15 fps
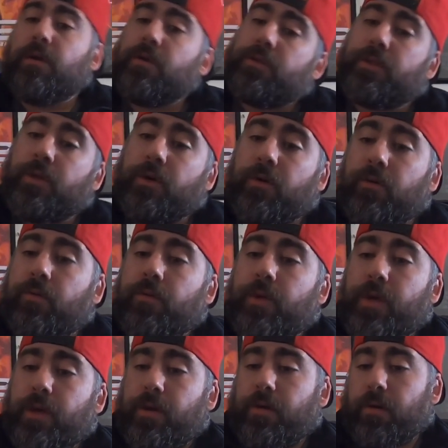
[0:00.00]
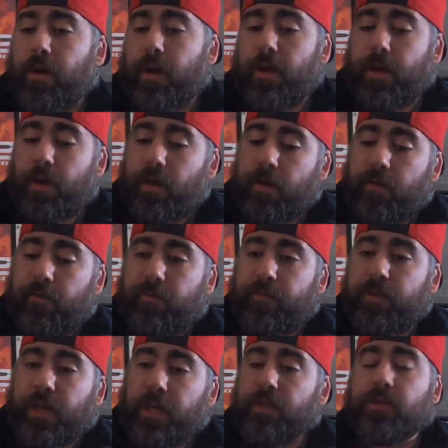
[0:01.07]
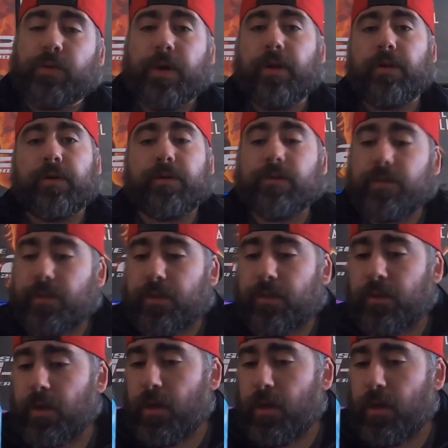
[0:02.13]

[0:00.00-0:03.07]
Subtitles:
So here I have 10 trailers.